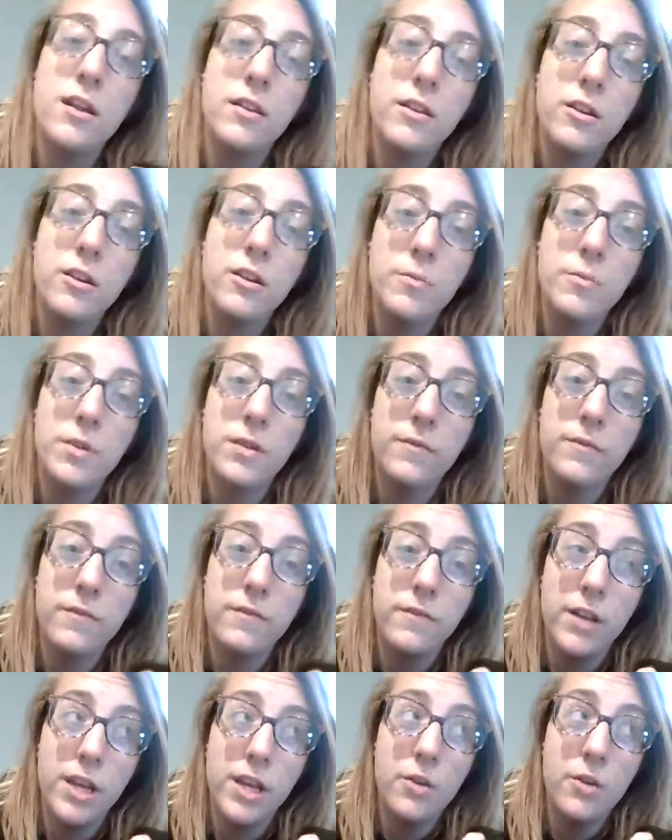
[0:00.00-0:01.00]
a little bit of a
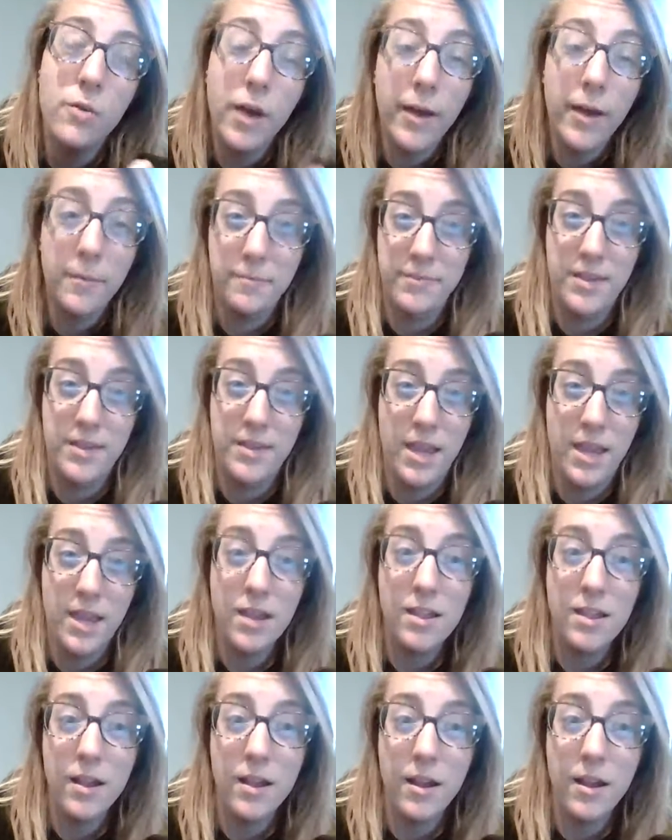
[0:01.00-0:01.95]
video update.